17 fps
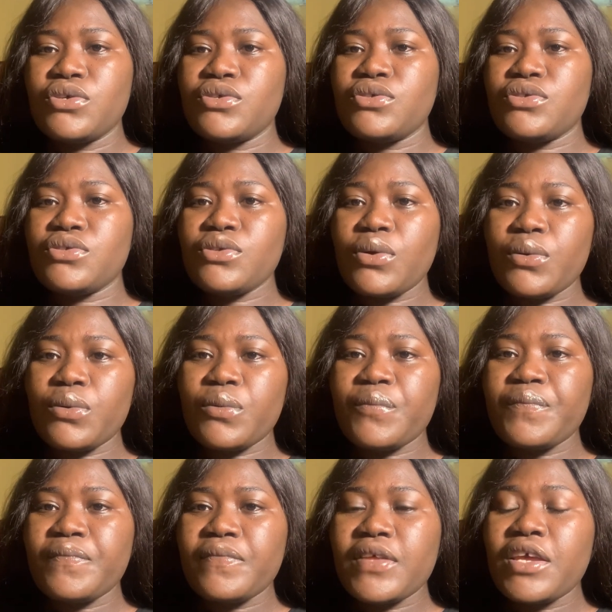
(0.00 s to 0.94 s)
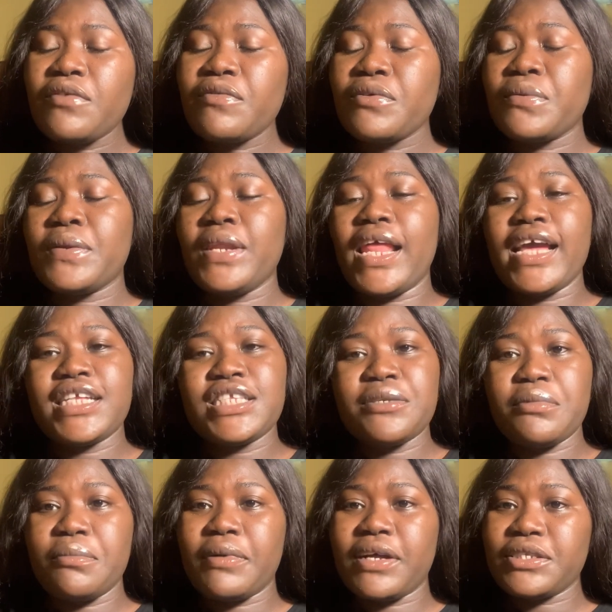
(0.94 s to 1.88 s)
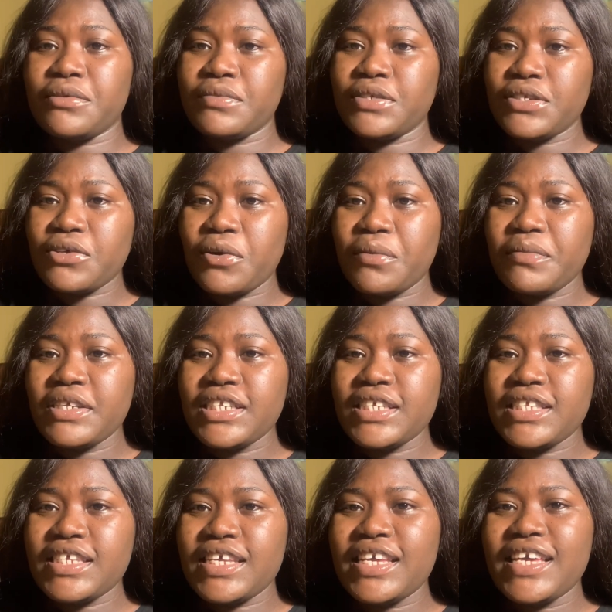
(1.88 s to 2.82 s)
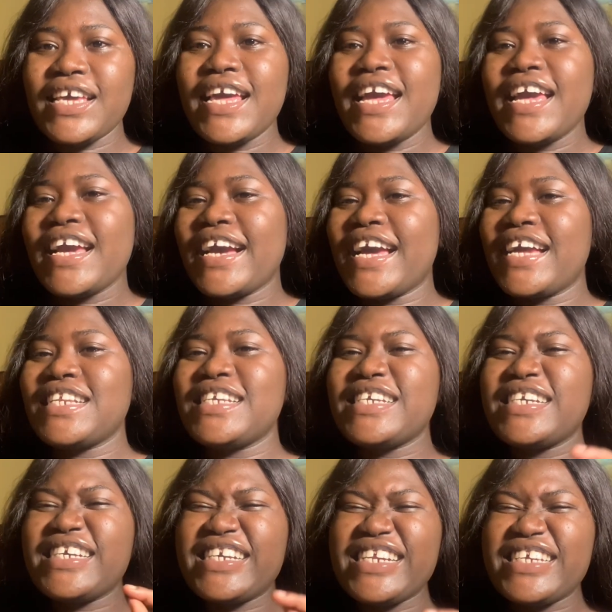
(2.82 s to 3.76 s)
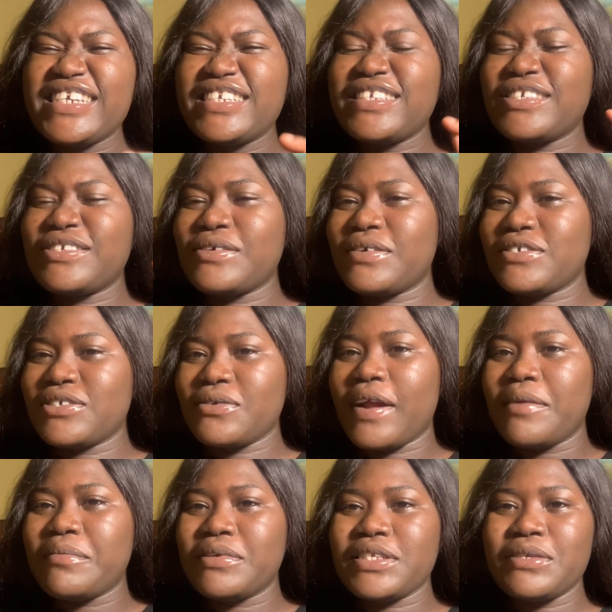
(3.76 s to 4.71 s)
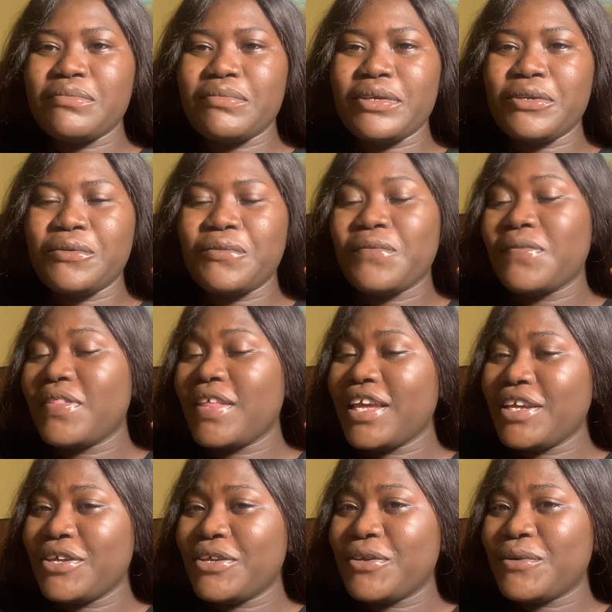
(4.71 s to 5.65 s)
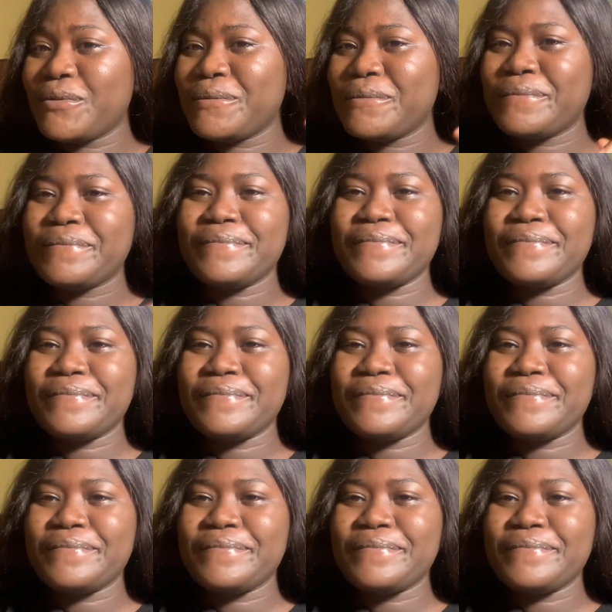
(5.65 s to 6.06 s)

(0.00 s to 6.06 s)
So, if you would like to be part of this community, kindly click the subscribe button below. Thank you.